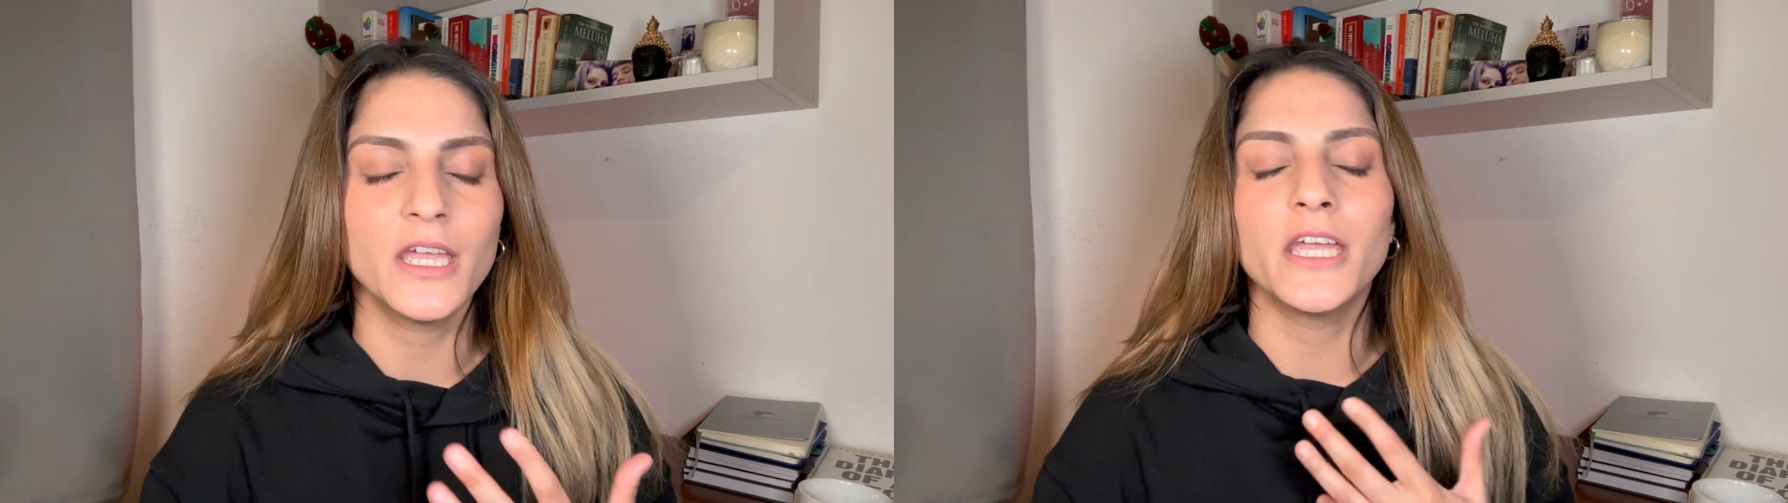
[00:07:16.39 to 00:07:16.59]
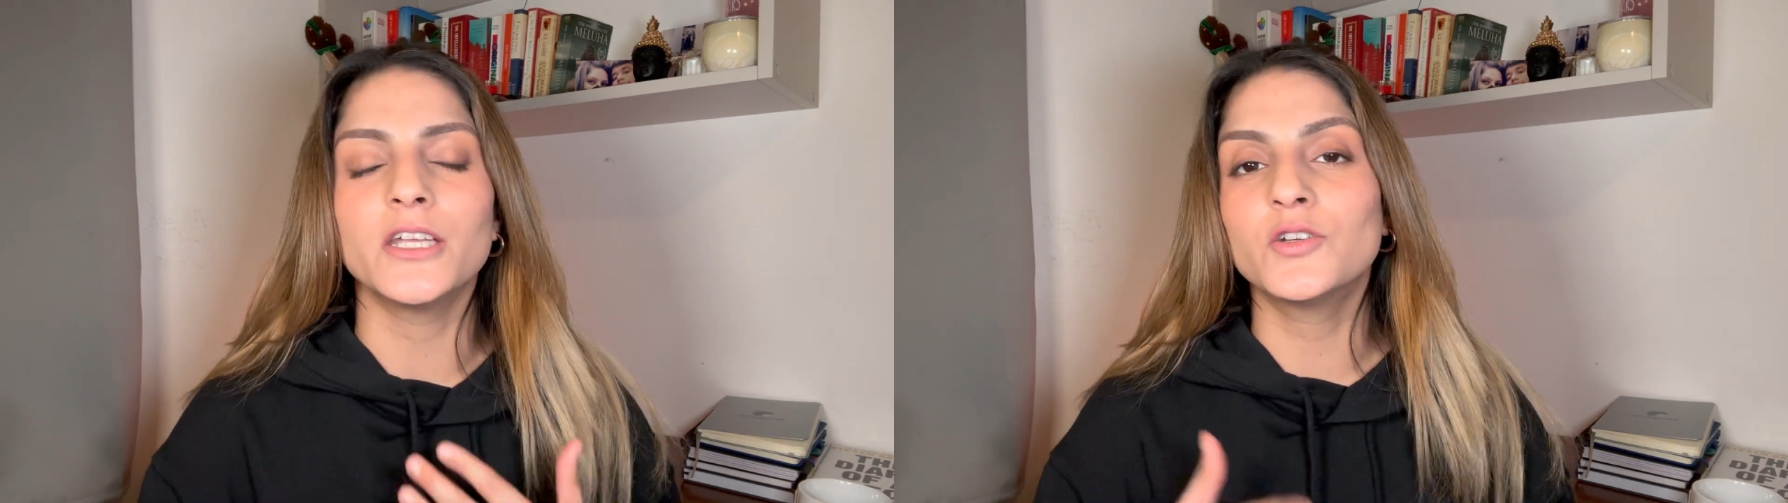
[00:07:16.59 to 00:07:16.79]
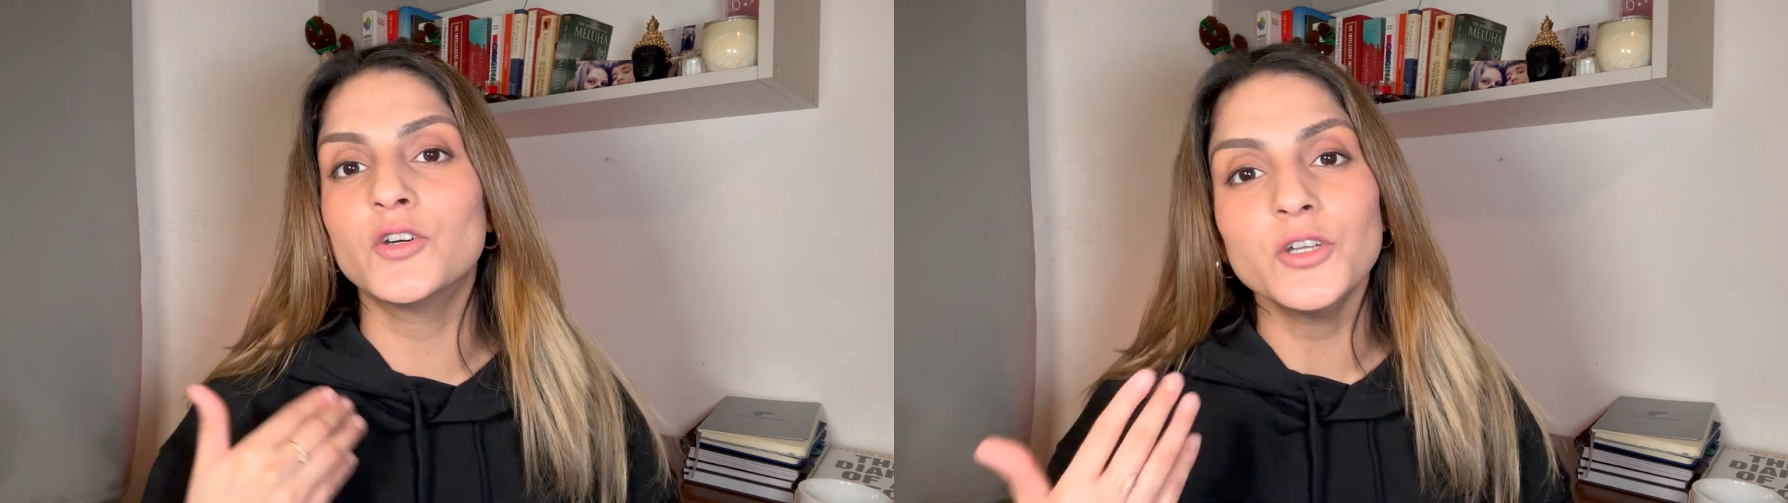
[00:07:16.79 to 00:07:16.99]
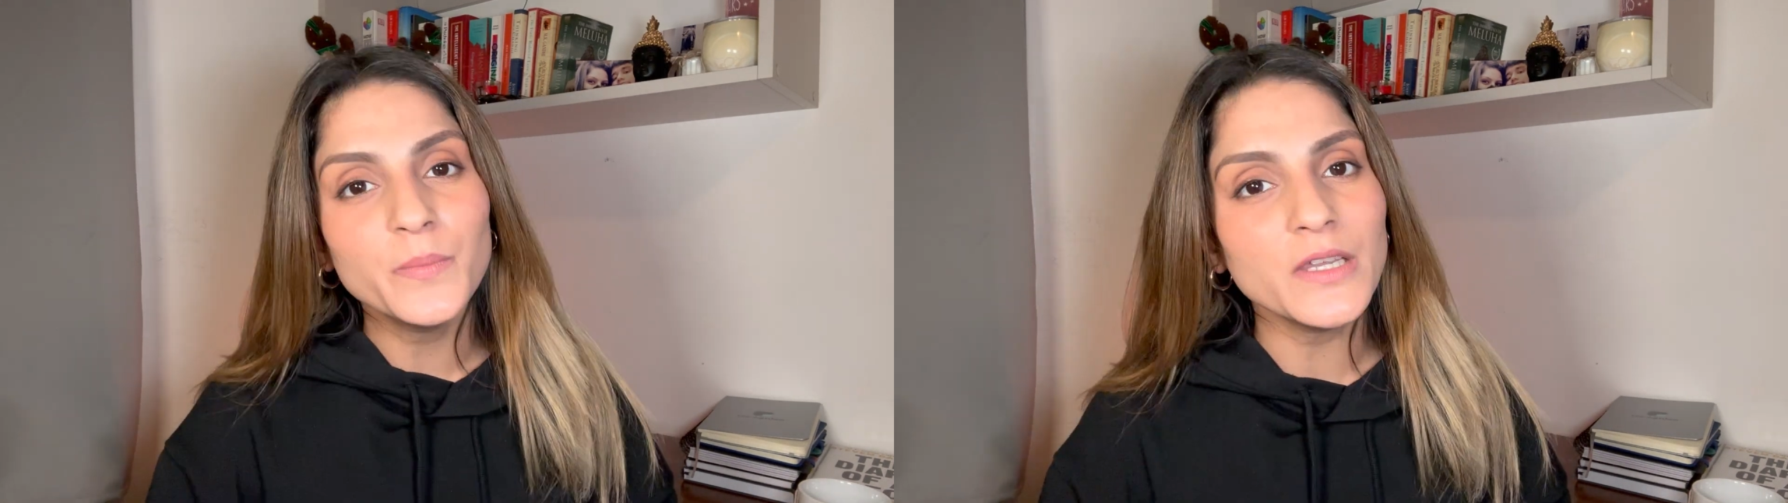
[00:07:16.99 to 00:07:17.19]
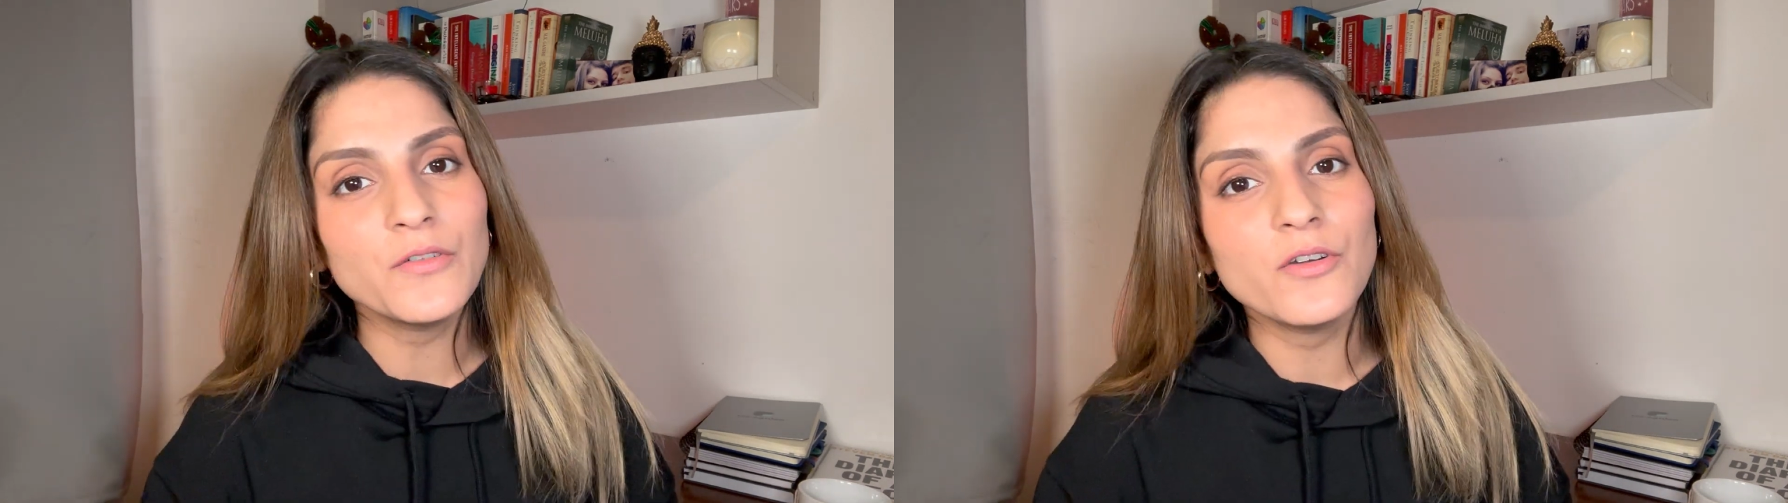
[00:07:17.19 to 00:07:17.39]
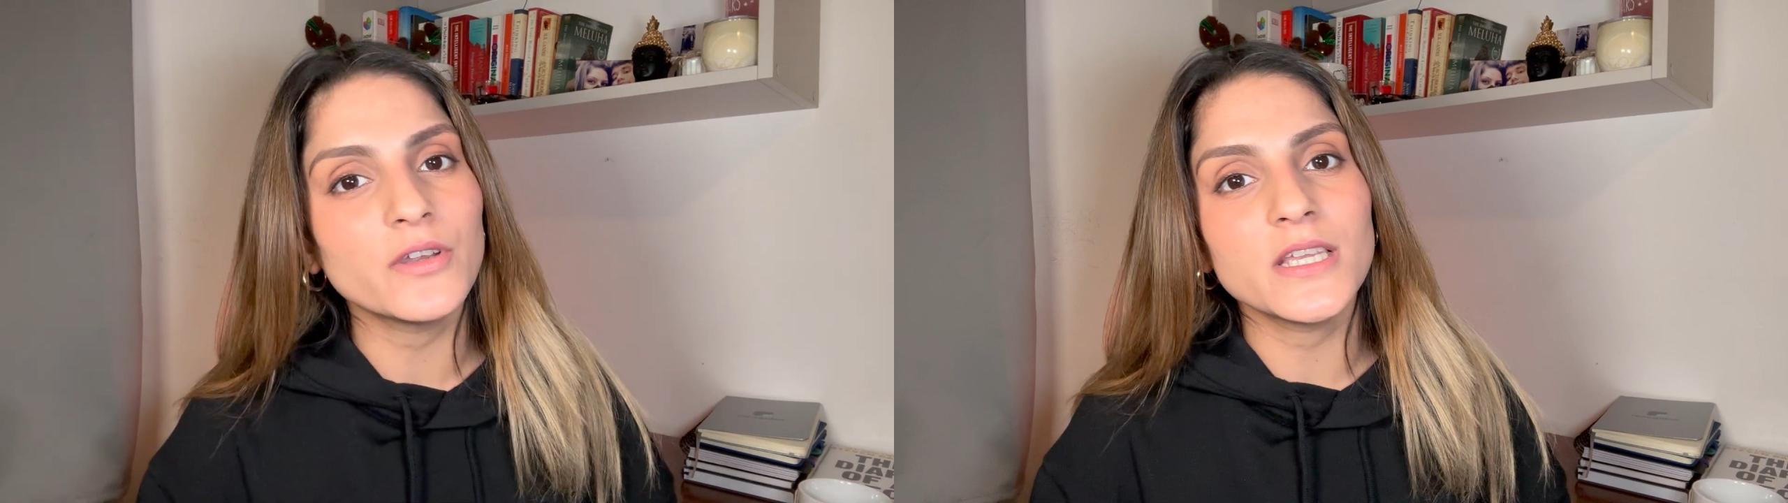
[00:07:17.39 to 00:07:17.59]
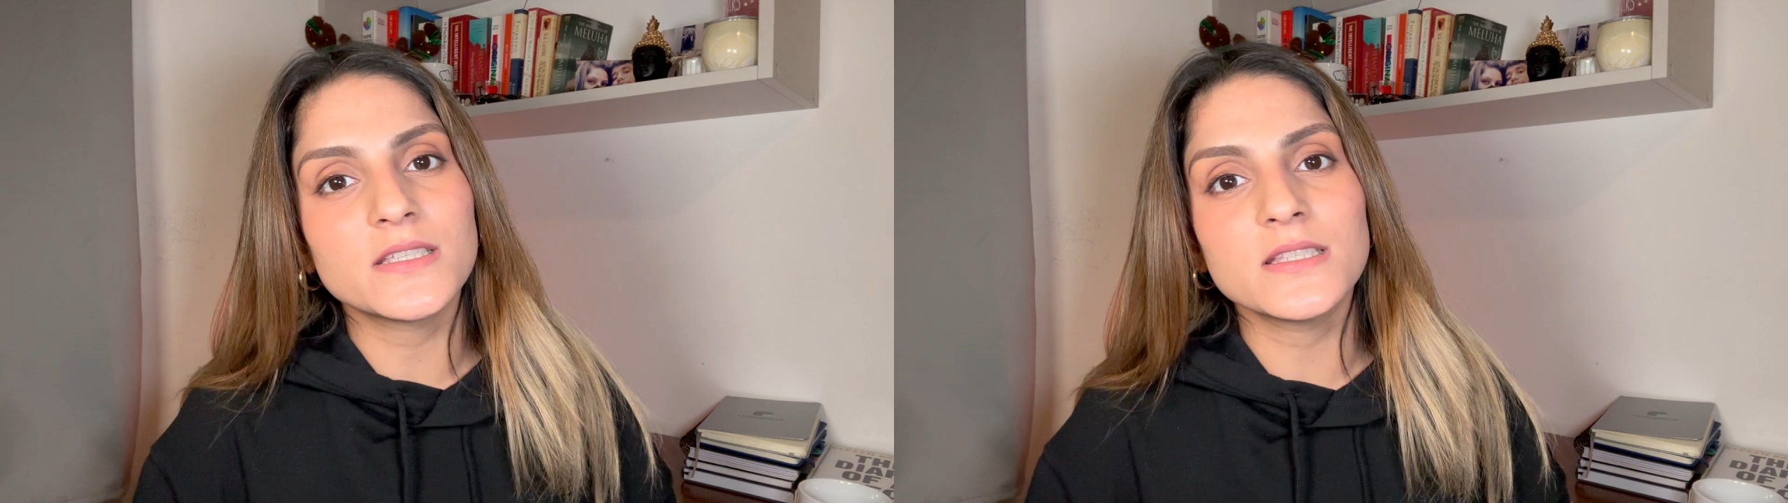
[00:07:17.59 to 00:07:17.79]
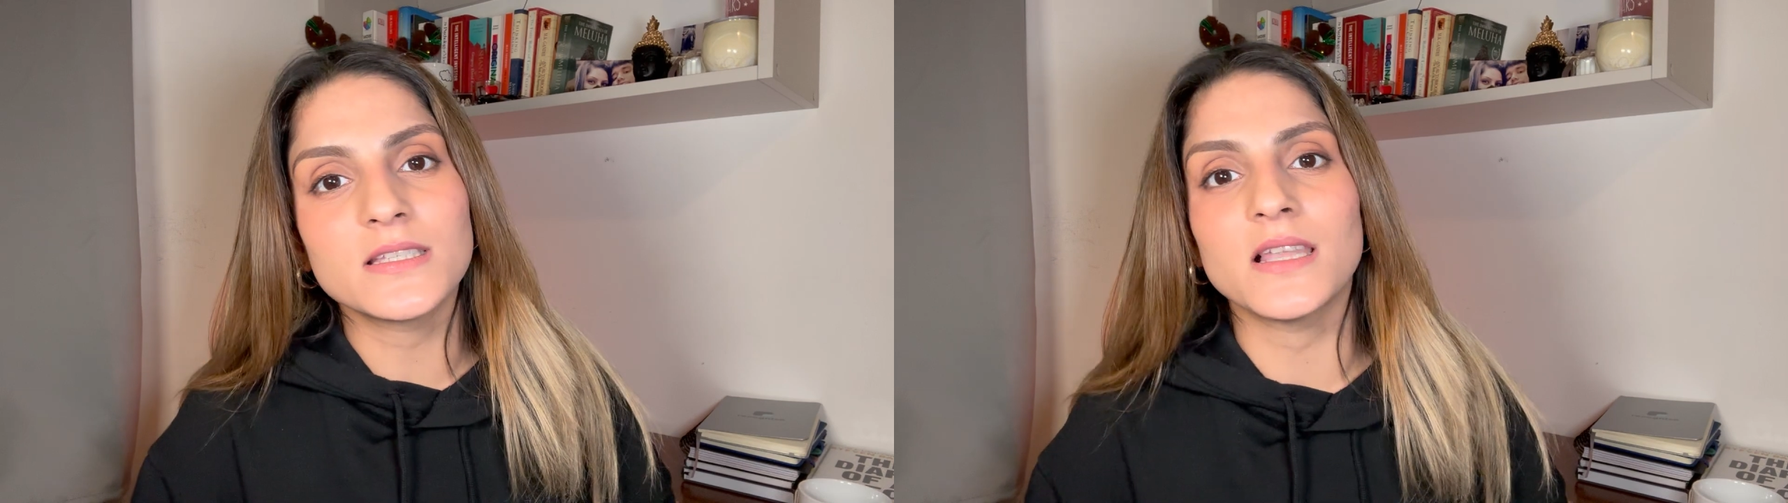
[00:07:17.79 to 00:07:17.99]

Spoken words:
It could be for reasons